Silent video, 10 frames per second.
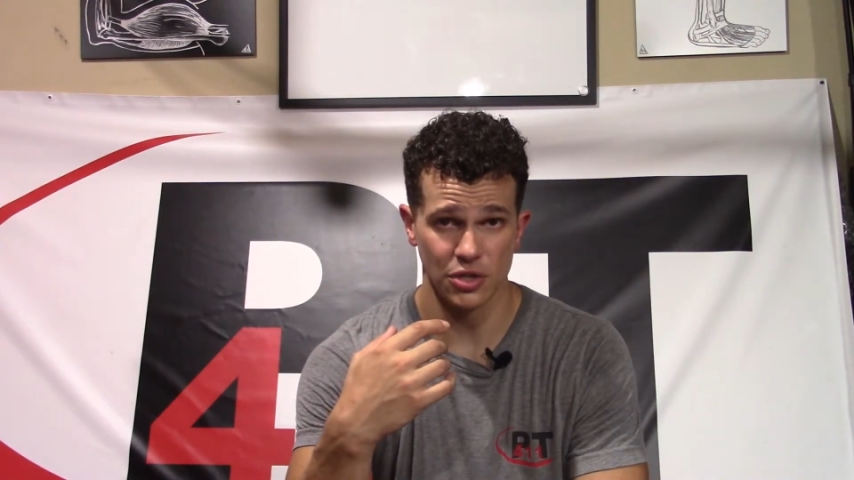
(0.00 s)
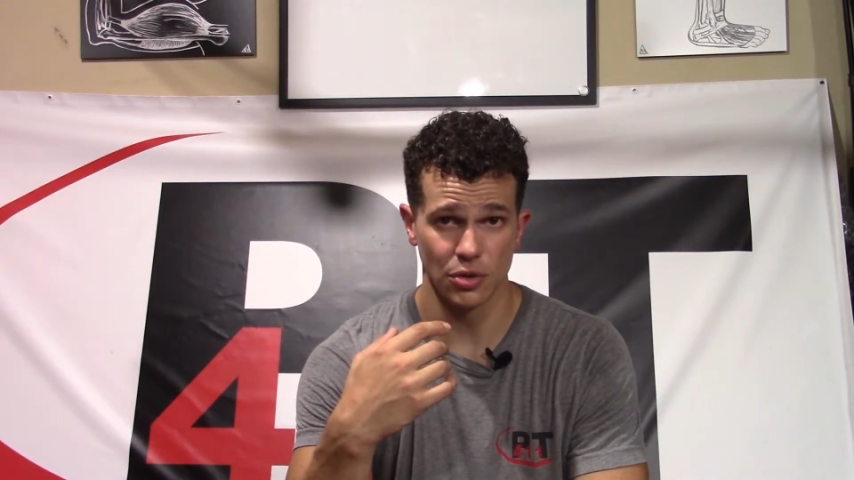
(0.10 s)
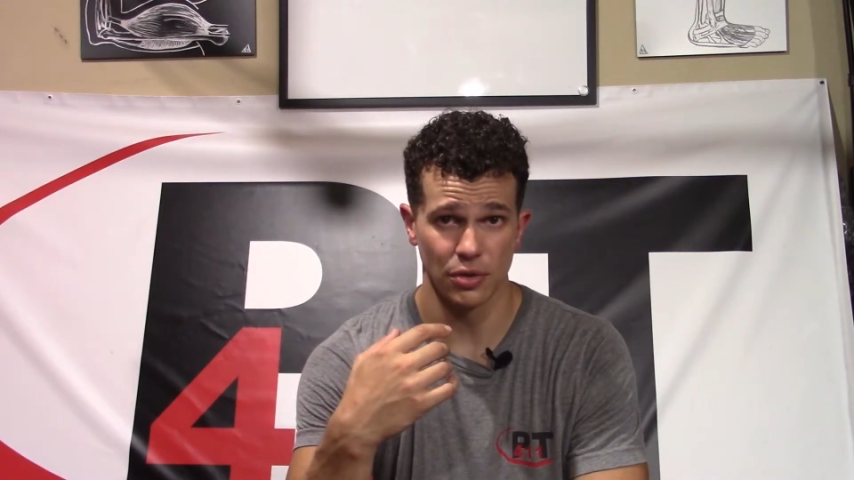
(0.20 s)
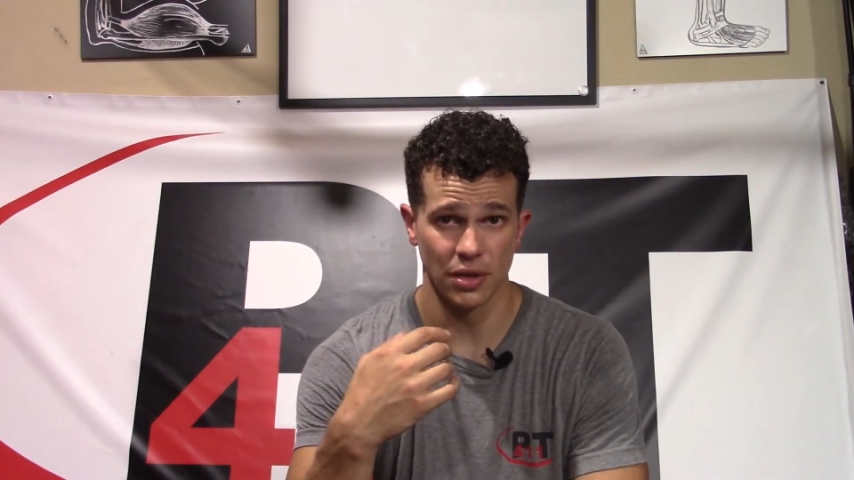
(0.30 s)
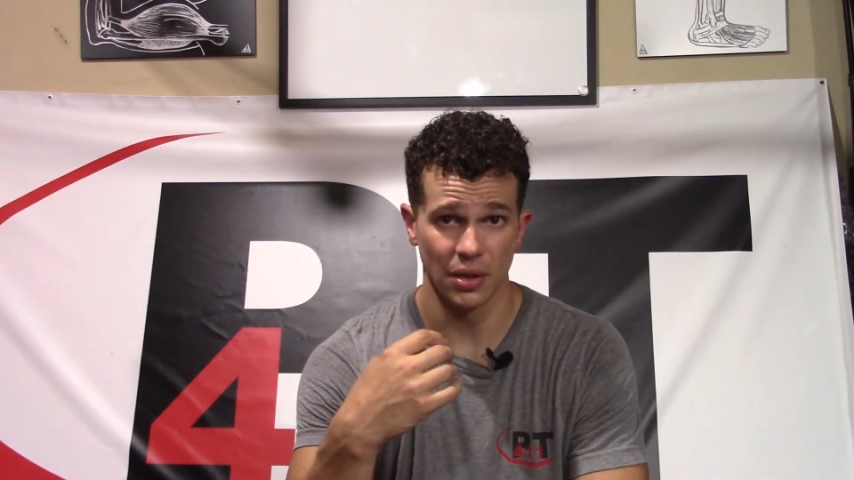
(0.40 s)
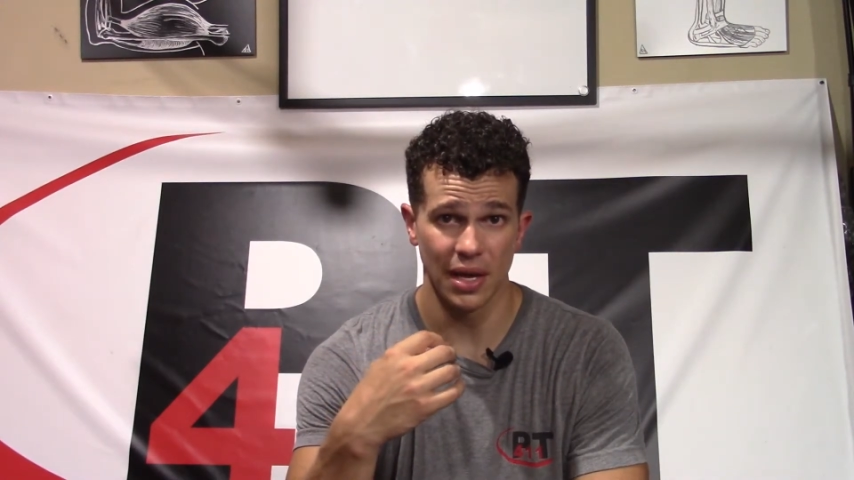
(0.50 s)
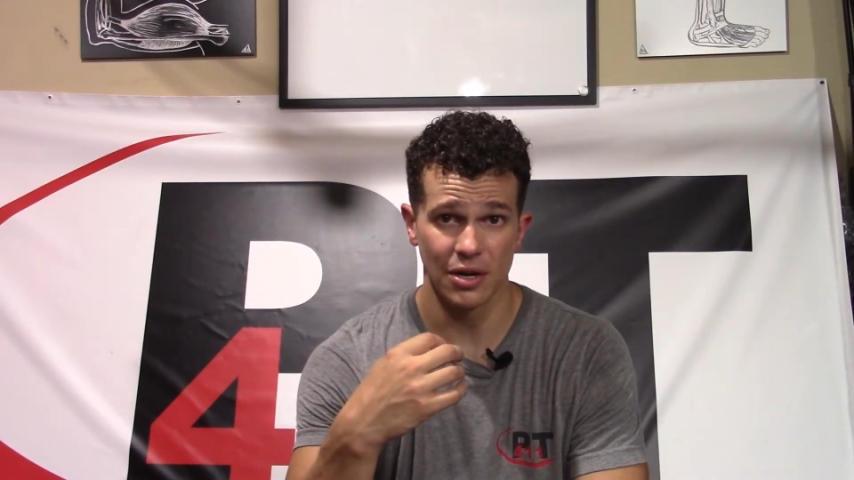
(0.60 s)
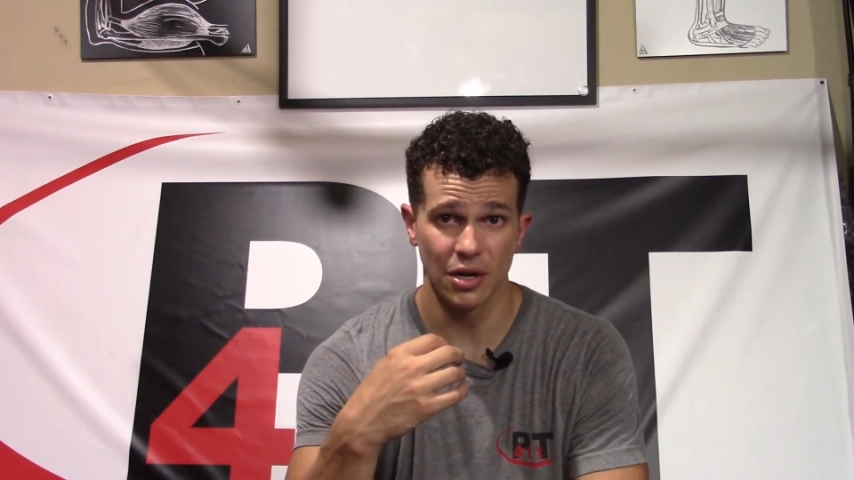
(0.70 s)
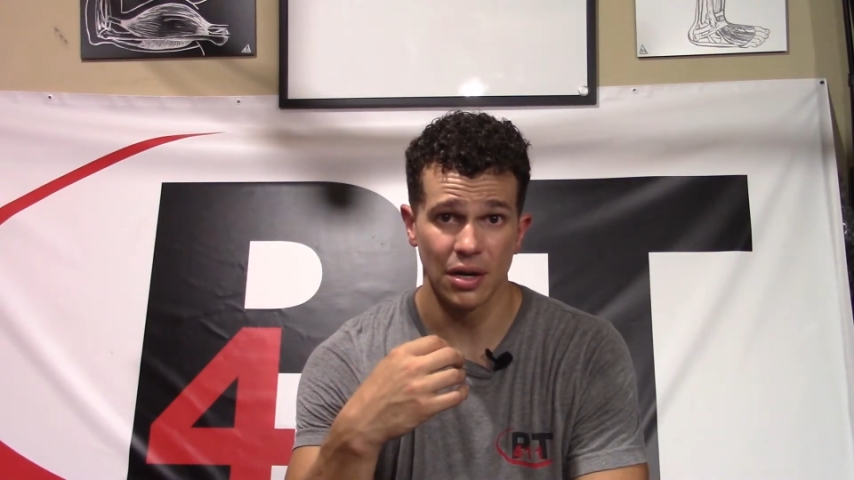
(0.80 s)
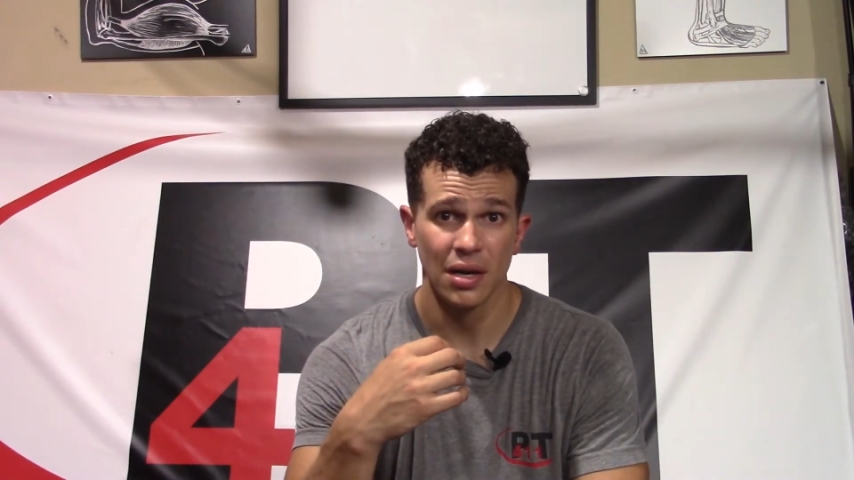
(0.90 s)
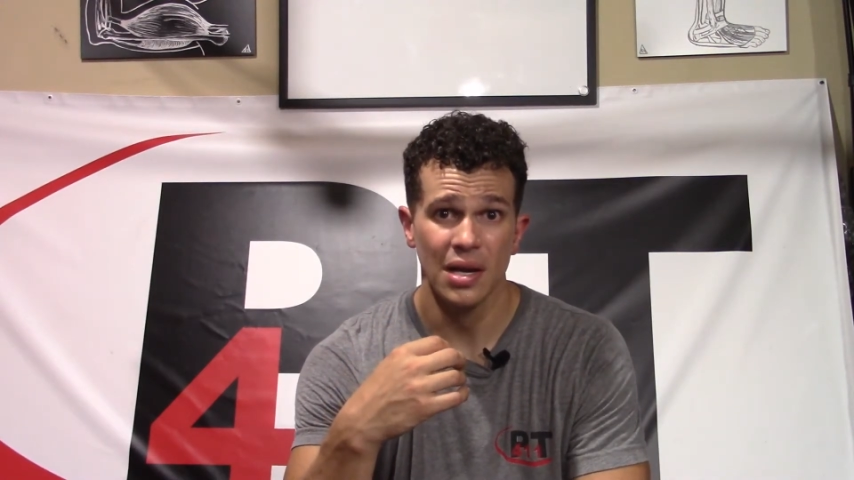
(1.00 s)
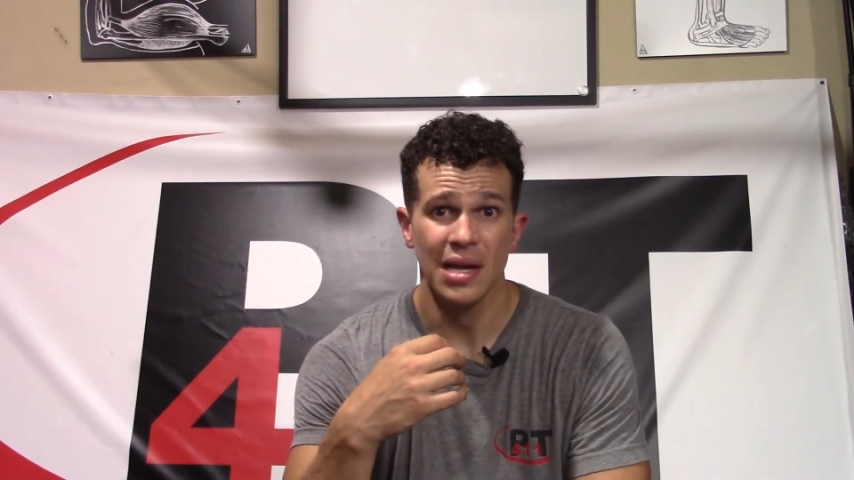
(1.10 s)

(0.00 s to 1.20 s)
sooner than later.